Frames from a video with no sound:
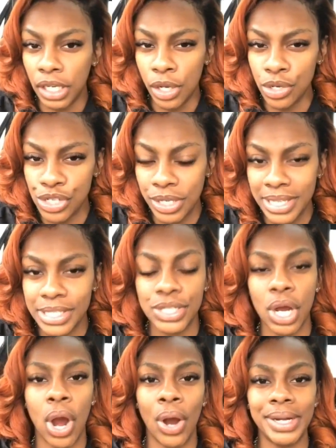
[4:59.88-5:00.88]

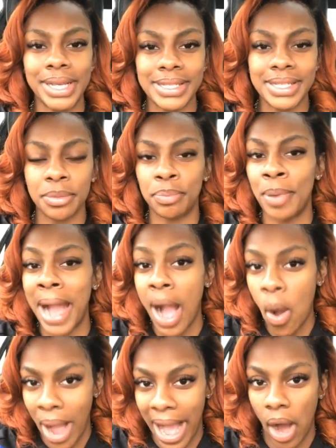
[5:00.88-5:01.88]
Delusionist artist
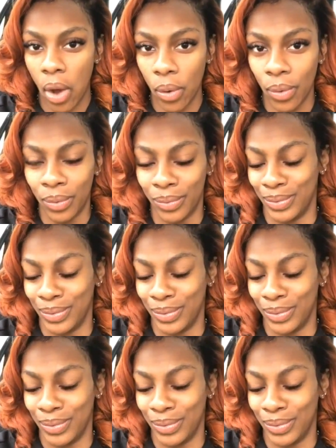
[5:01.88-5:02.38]
Bow Wow.